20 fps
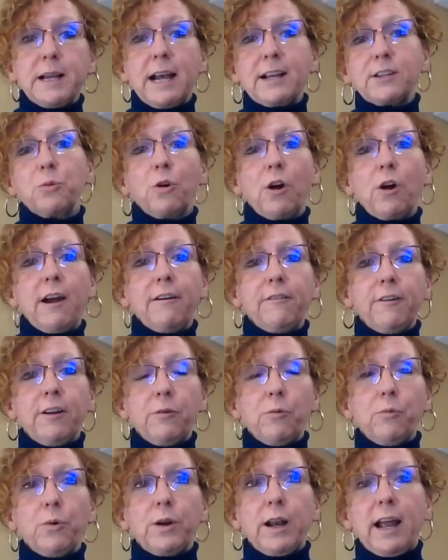That's where
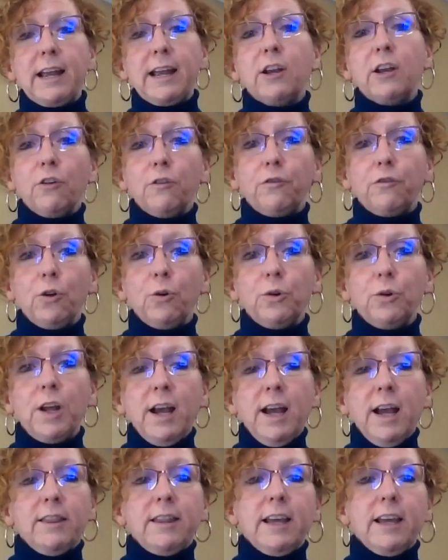when I interviewed,